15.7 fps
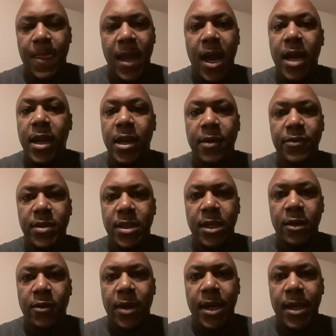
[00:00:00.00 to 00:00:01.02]
I've never seen
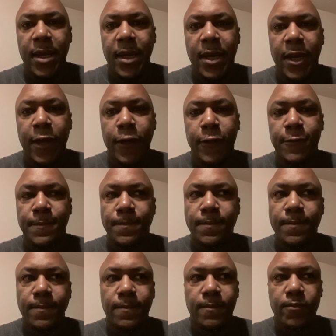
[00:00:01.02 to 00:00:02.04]
no alligator
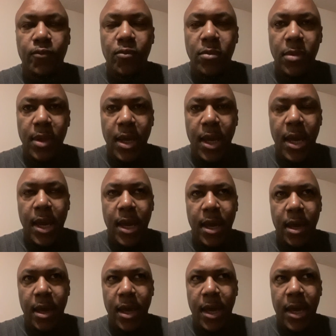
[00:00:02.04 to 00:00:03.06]

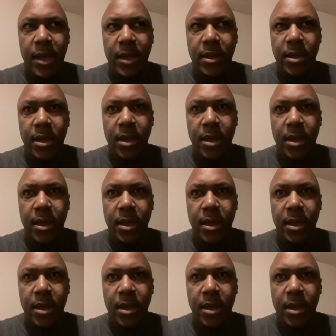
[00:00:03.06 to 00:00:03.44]
in